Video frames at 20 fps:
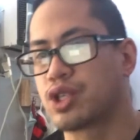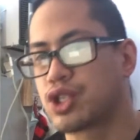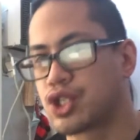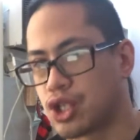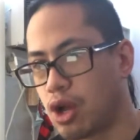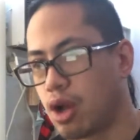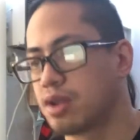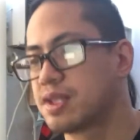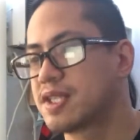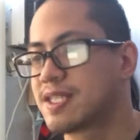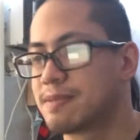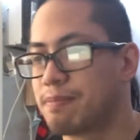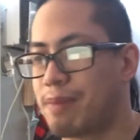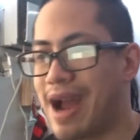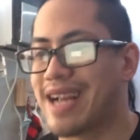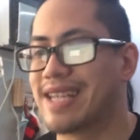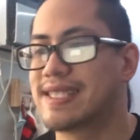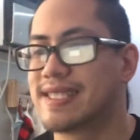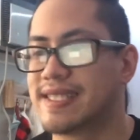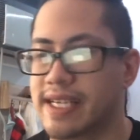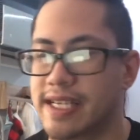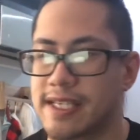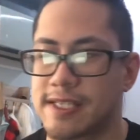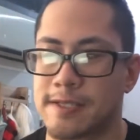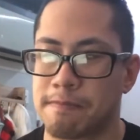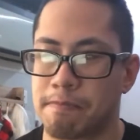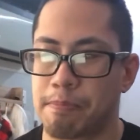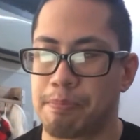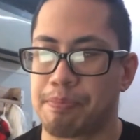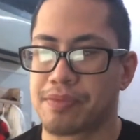salts, spices,
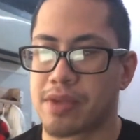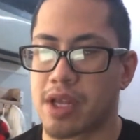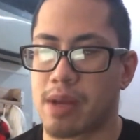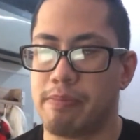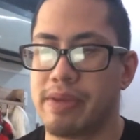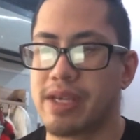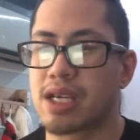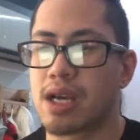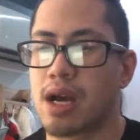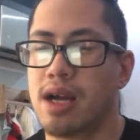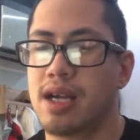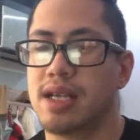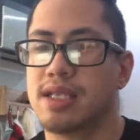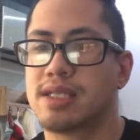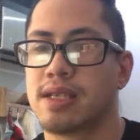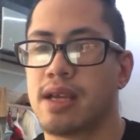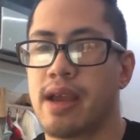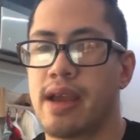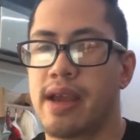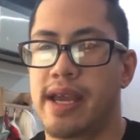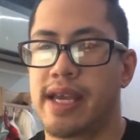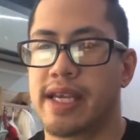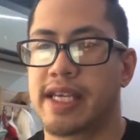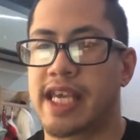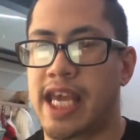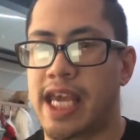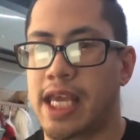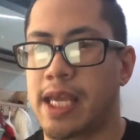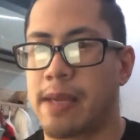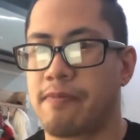because it
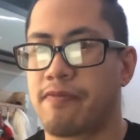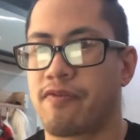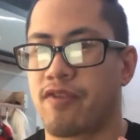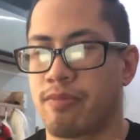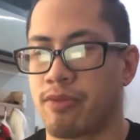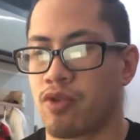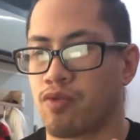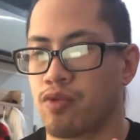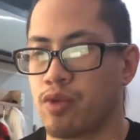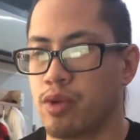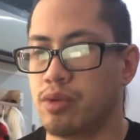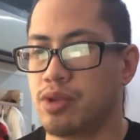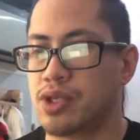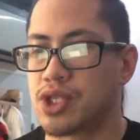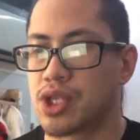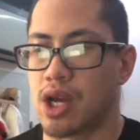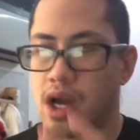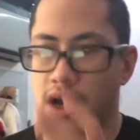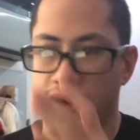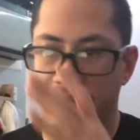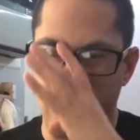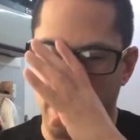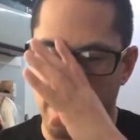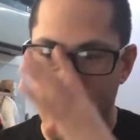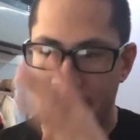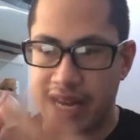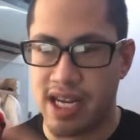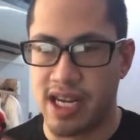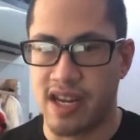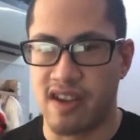came from the roots of
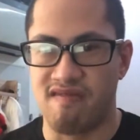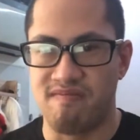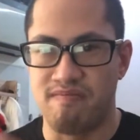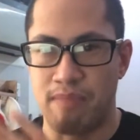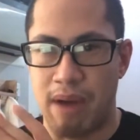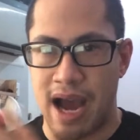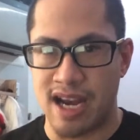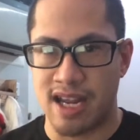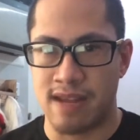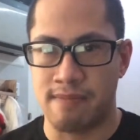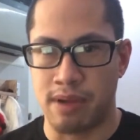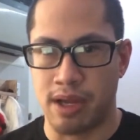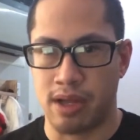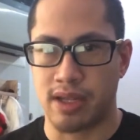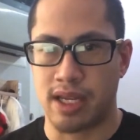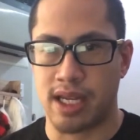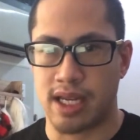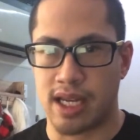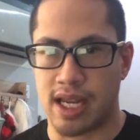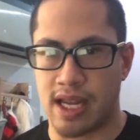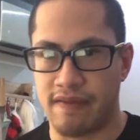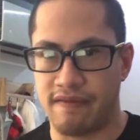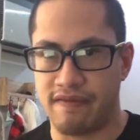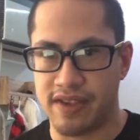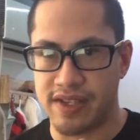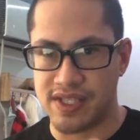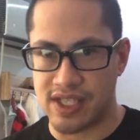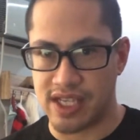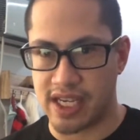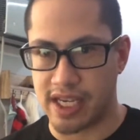competitive bodybuilding and
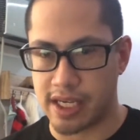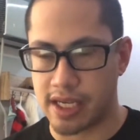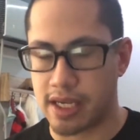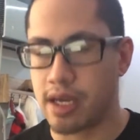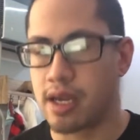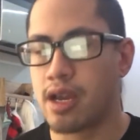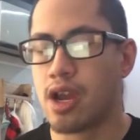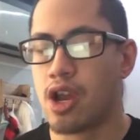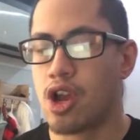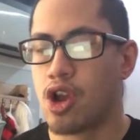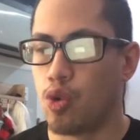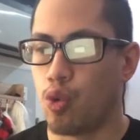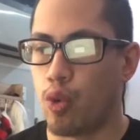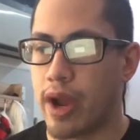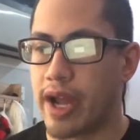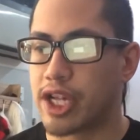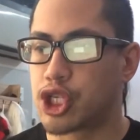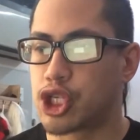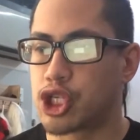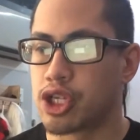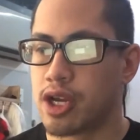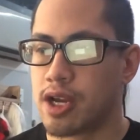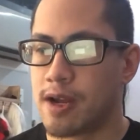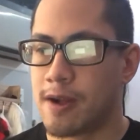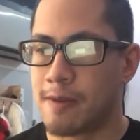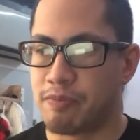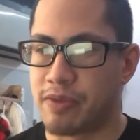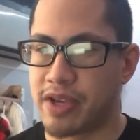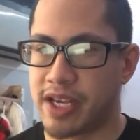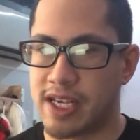physique, which
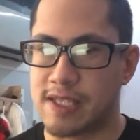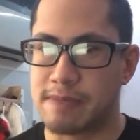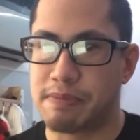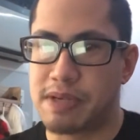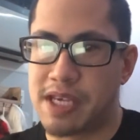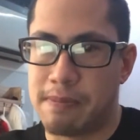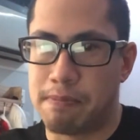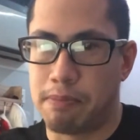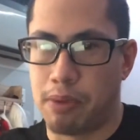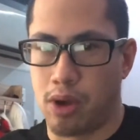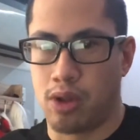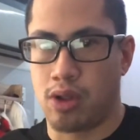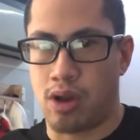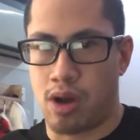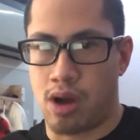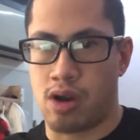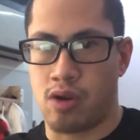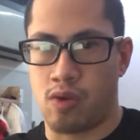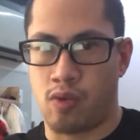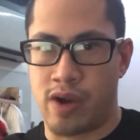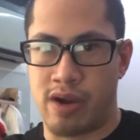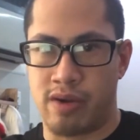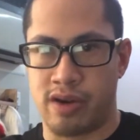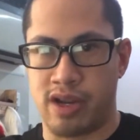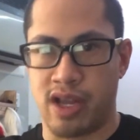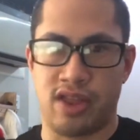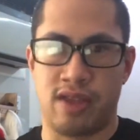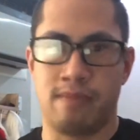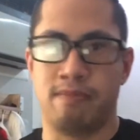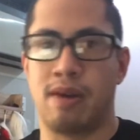these people are wearing
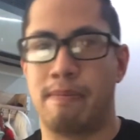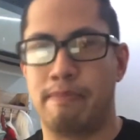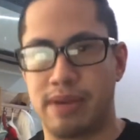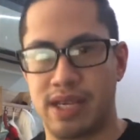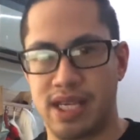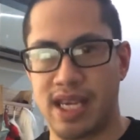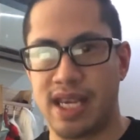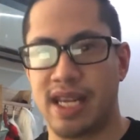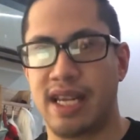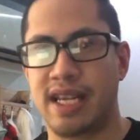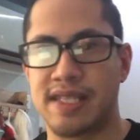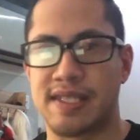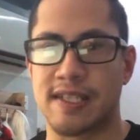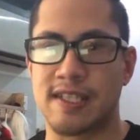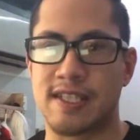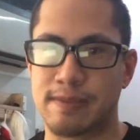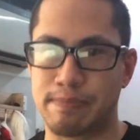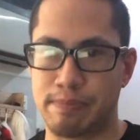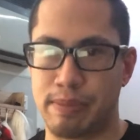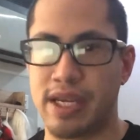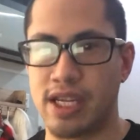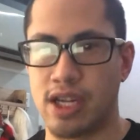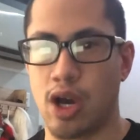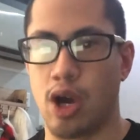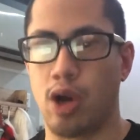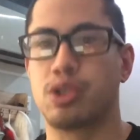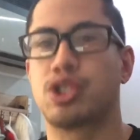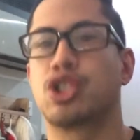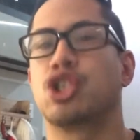nothing but bikinis and Speedos,